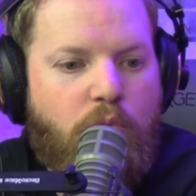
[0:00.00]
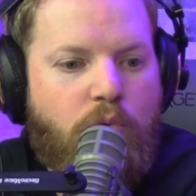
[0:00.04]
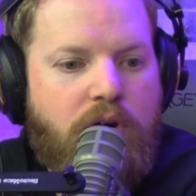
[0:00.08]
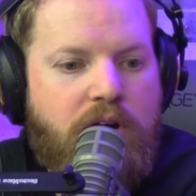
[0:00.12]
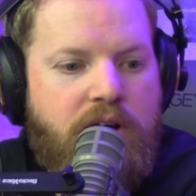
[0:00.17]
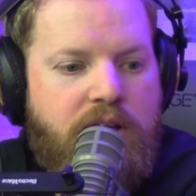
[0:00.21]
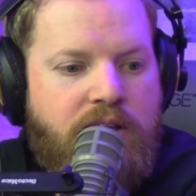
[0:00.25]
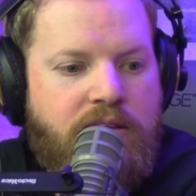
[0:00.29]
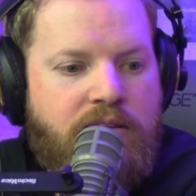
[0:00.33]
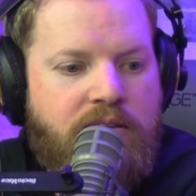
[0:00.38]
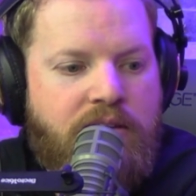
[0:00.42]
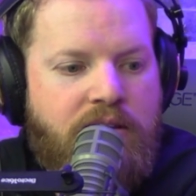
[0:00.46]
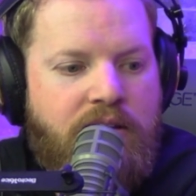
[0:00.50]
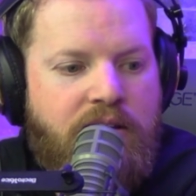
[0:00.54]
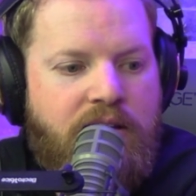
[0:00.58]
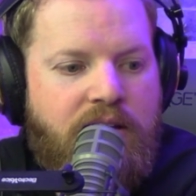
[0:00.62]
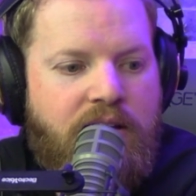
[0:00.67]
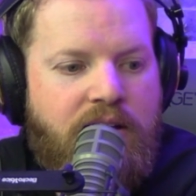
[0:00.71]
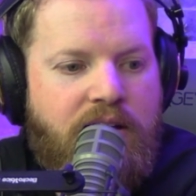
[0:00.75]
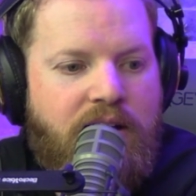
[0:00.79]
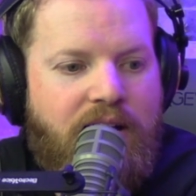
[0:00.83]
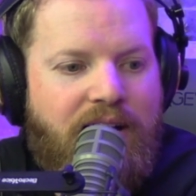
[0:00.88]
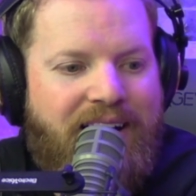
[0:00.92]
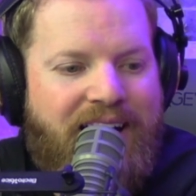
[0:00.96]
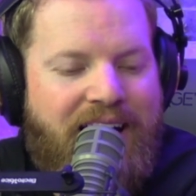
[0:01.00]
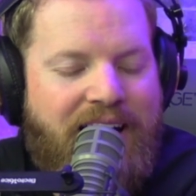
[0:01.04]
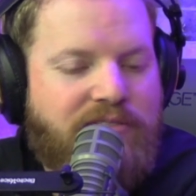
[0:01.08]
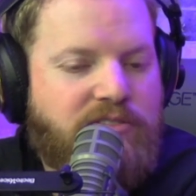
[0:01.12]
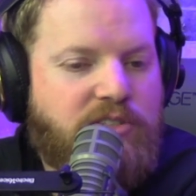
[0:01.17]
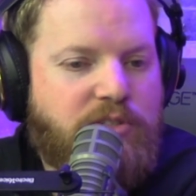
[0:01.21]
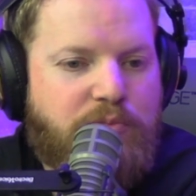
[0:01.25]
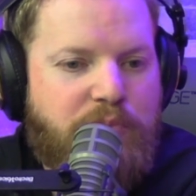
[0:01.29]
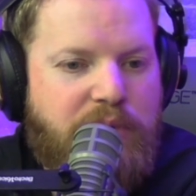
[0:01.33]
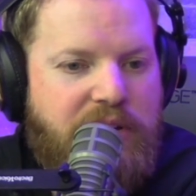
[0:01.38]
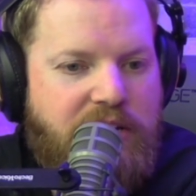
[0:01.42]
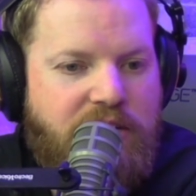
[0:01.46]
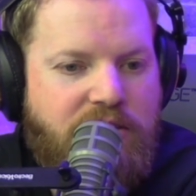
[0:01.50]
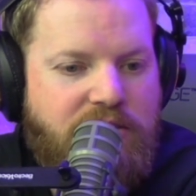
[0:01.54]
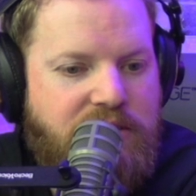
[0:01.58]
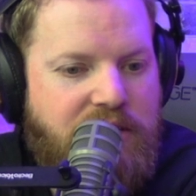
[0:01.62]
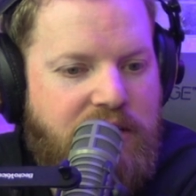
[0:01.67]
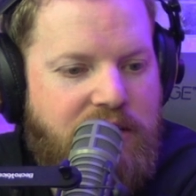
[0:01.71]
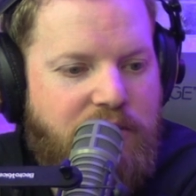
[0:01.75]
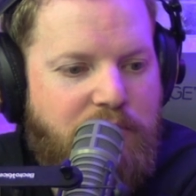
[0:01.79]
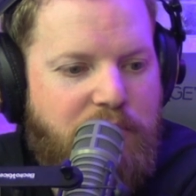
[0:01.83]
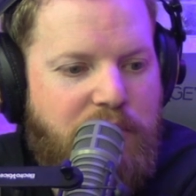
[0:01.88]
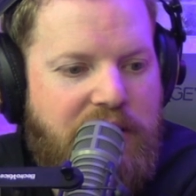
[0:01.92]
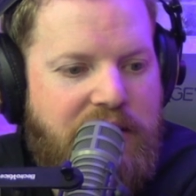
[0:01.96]
One, I've just been
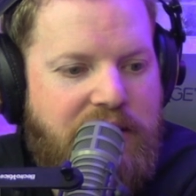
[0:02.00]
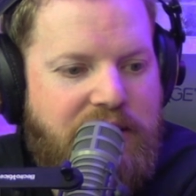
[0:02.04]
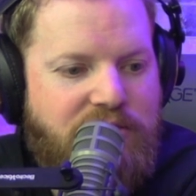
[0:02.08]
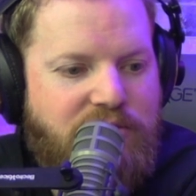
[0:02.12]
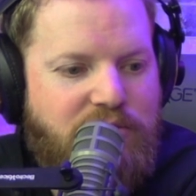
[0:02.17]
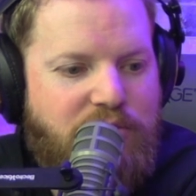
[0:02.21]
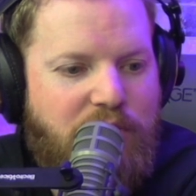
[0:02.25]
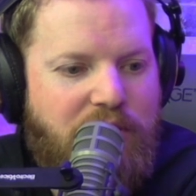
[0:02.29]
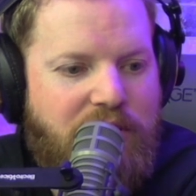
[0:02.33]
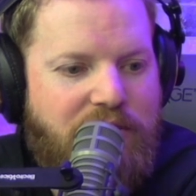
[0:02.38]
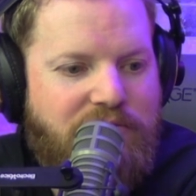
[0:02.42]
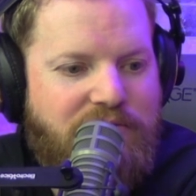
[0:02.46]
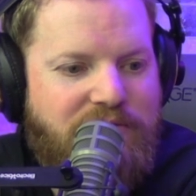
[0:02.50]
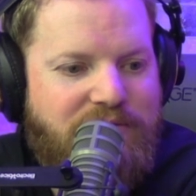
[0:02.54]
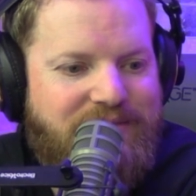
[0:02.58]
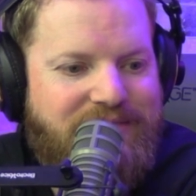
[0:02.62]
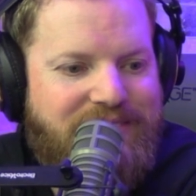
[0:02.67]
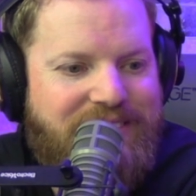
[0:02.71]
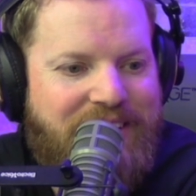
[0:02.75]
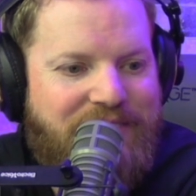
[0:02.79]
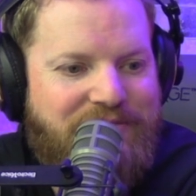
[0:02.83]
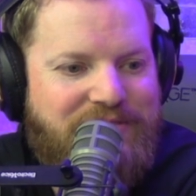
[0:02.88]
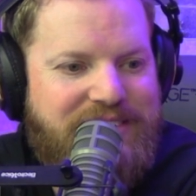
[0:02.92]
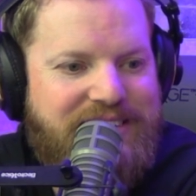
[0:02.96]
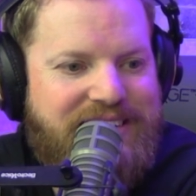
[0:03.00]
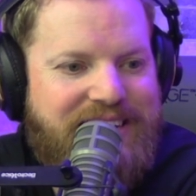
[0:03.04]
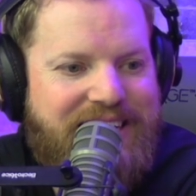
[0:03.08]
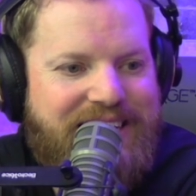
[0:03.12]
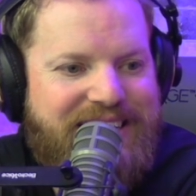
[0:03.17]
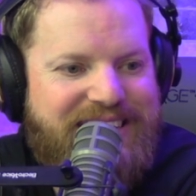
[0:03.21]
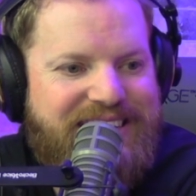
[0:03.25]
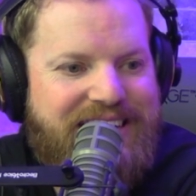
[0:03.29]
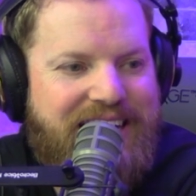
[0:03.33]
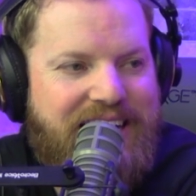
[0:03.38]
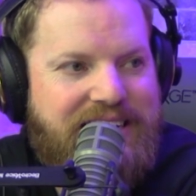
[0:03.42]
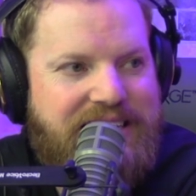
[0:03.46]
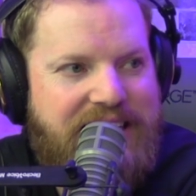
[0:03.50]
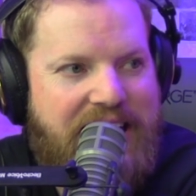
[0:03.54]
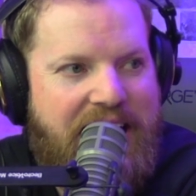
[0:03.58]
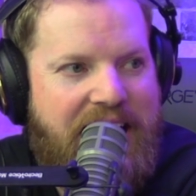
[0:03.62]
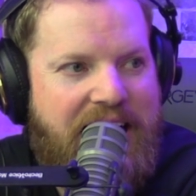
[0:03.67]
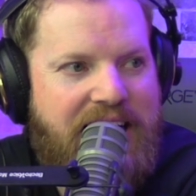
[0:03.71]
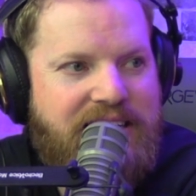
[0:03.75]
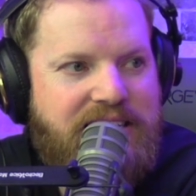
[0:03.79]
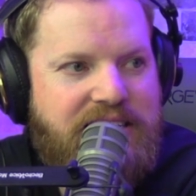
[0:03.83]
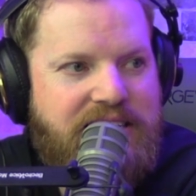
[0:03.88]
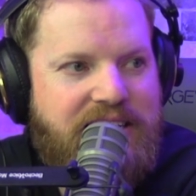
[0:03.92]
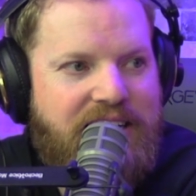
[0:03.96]
irritated by it, and so I've, I've decided not to
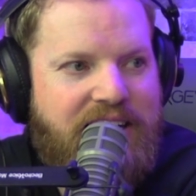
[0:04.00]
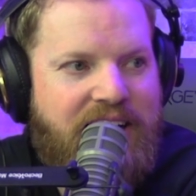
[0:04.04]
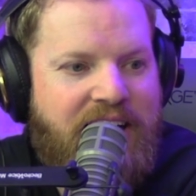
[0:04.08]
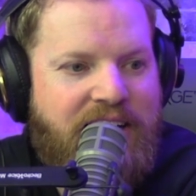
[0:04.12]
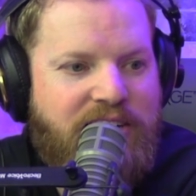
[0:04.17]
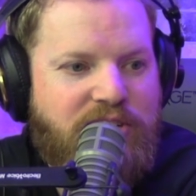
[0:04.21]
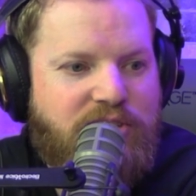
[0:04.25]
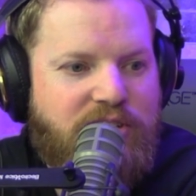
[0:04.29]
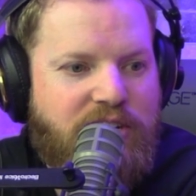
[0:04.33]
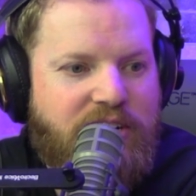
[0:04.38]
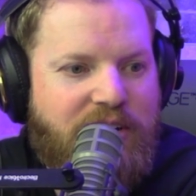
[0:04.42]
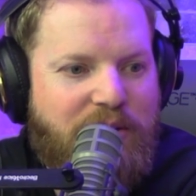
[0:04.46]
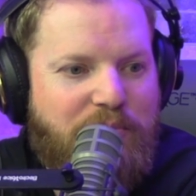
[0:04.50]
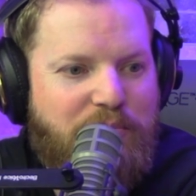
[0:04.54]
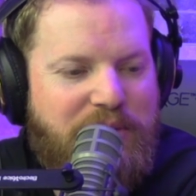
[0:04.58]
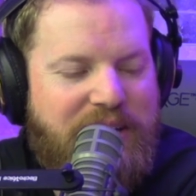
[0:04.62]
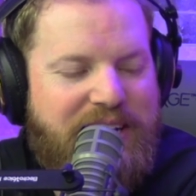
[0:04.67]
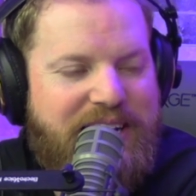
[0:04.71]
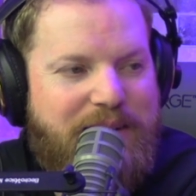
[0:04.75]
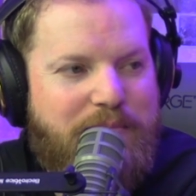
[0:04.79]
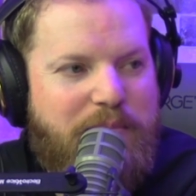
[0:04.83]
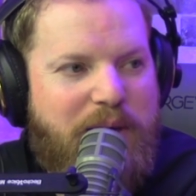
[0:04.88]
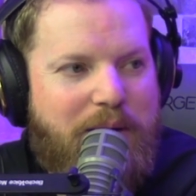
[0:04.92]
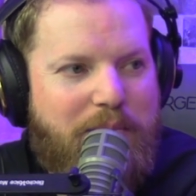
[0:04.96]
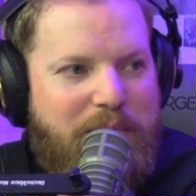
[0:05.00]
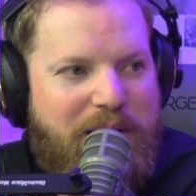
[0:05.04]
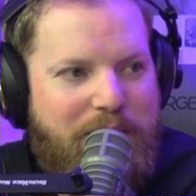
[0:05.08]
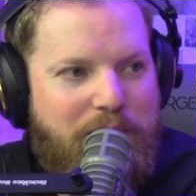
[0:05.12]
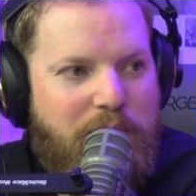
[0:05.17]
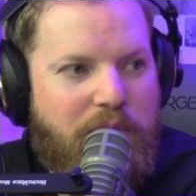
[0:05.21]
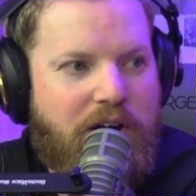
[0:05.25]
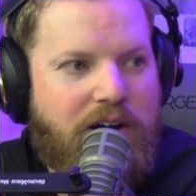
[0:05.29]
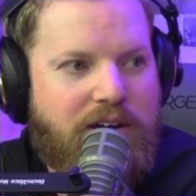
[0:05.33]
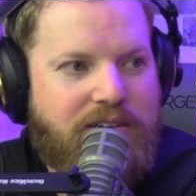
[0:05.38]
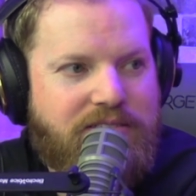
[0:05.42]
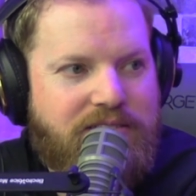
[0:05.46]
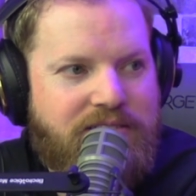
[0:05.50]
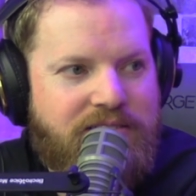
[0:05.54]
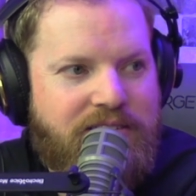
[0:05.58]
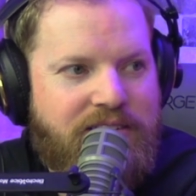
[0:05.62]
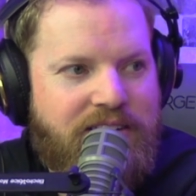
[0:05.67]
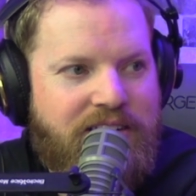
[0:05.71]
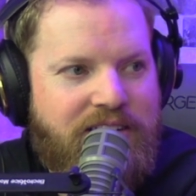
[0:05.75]
ask and to complain about my boss.